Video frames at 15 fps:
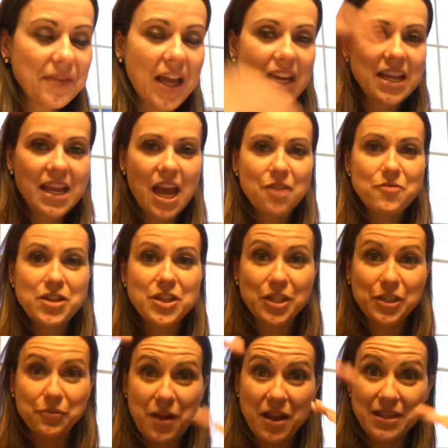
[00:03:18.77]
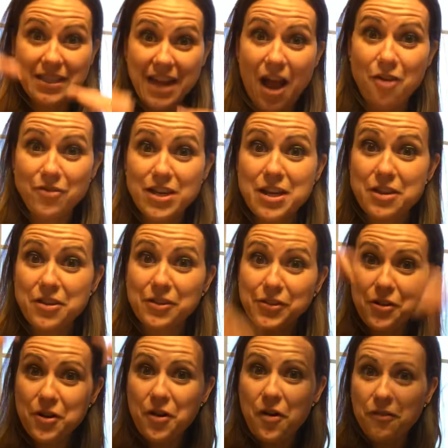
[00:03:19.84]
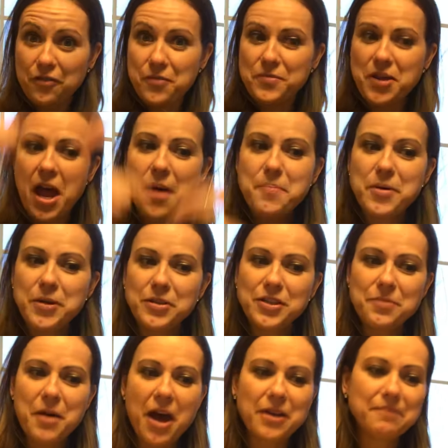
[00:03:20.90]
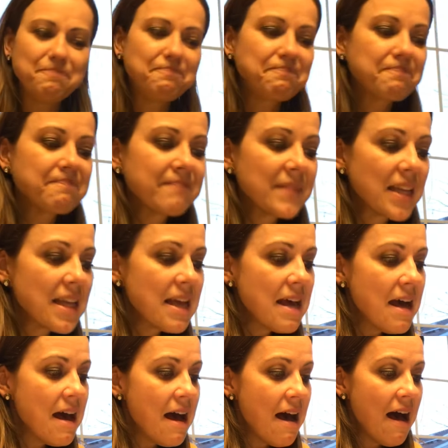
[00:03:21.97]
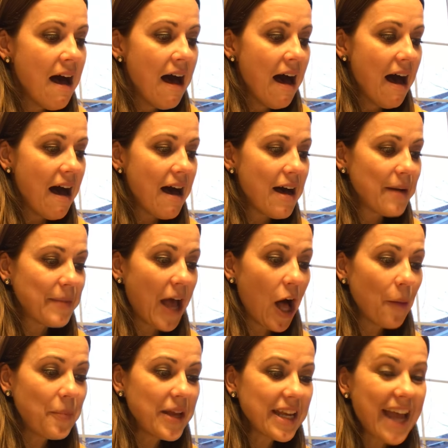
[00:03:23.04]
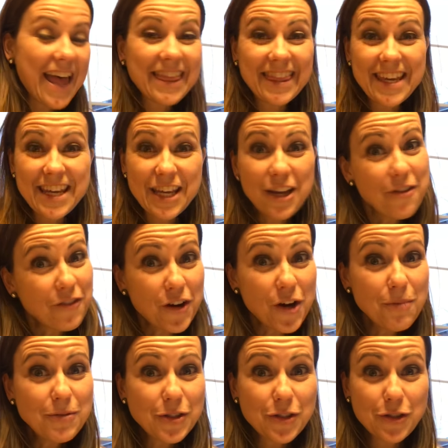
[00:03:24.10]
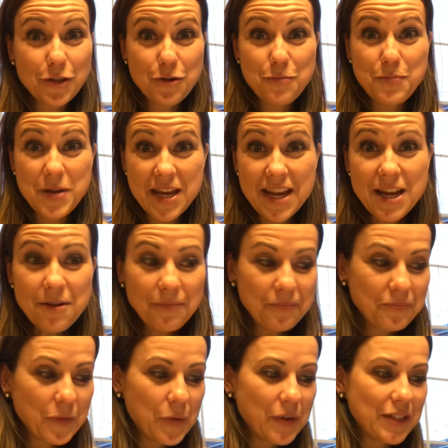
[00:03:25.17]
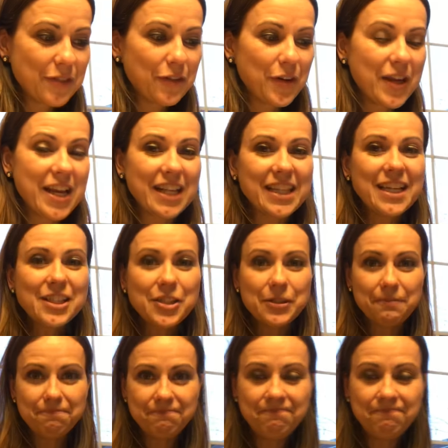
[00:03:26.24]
And again, we just went down the circle from top to bottom. Helping and linking verbs, to be was for English.